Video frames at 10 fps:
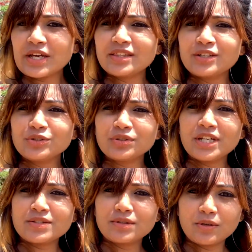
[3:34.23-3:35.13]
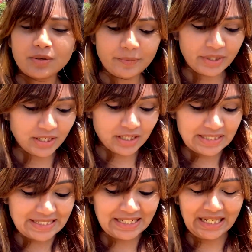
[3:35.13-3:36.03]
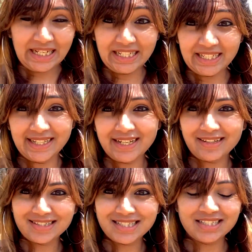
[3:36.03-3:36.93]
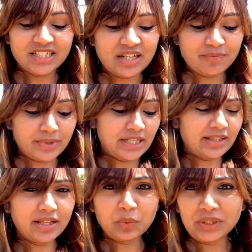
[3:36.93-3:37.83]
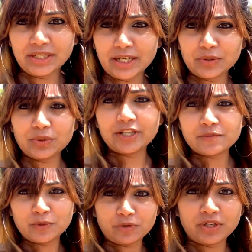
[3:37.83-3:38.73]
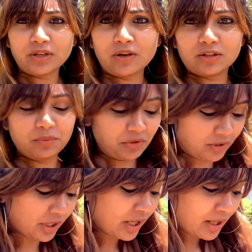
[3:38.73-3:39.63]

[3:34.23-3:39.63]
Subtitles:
I think today is going to be a slightly hectic day, but I think we'll get to explore a lot more